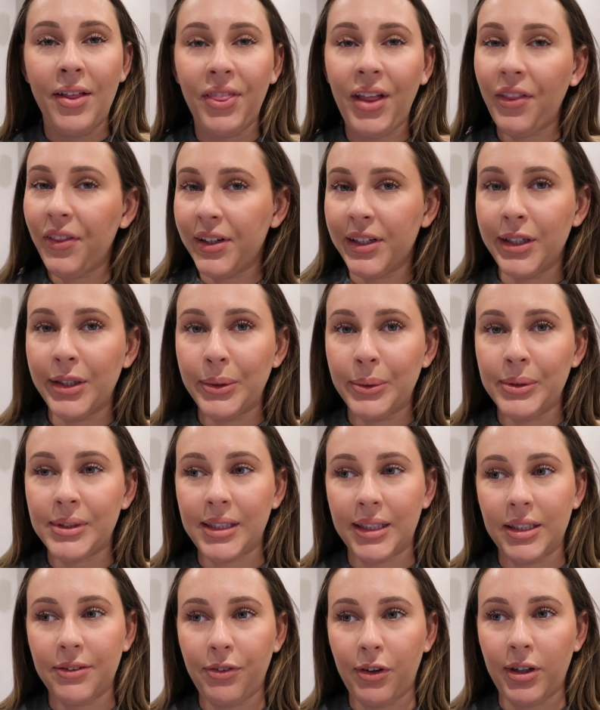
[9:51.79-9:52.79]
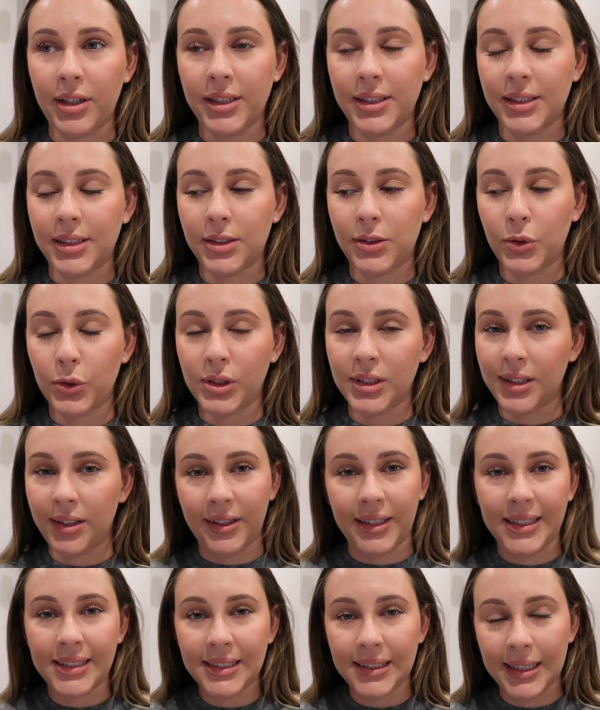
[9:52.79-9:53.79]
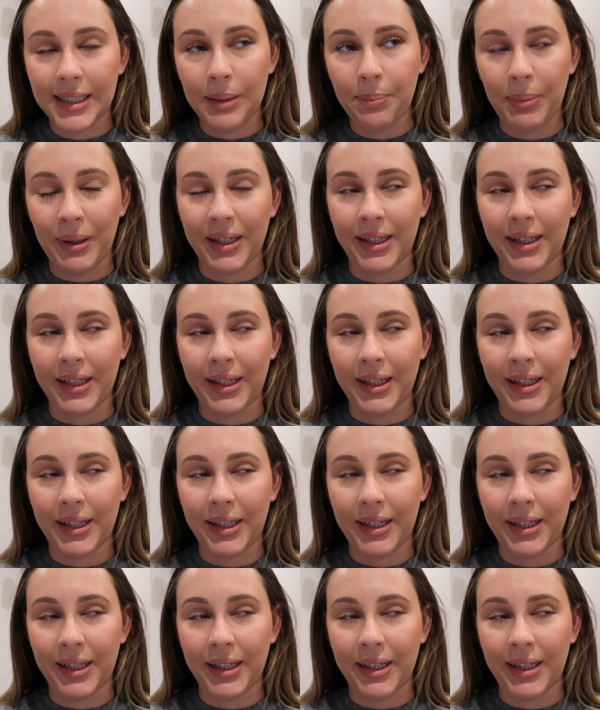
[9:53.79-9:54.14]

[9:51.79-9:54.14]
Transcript: that they use that they find doesn't like slip